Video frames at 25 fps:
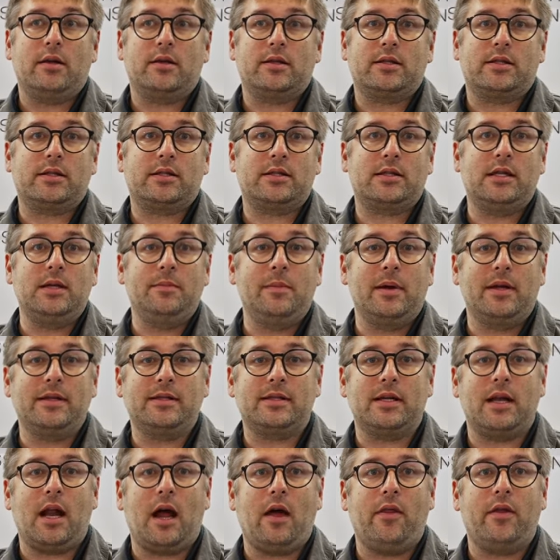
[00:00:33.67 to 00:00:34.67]

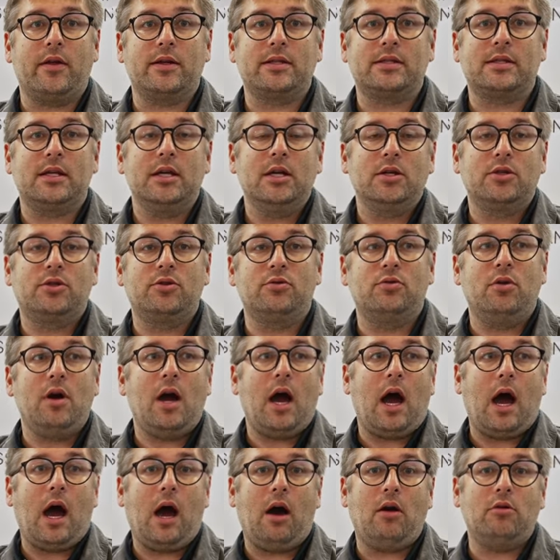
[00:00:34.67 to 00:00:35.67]
Siemens and others, to
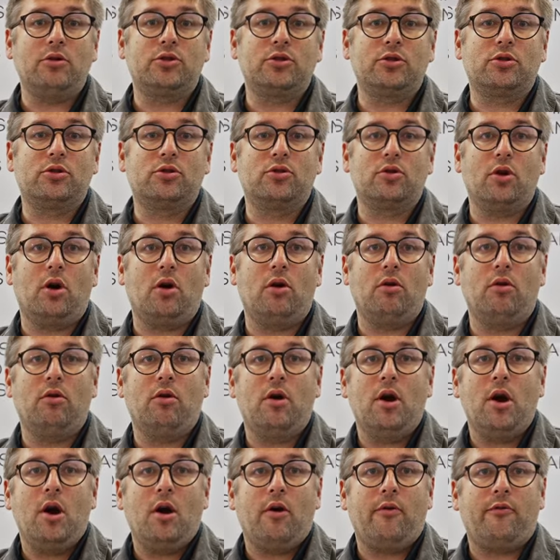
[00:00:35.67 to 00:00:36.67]
how to grow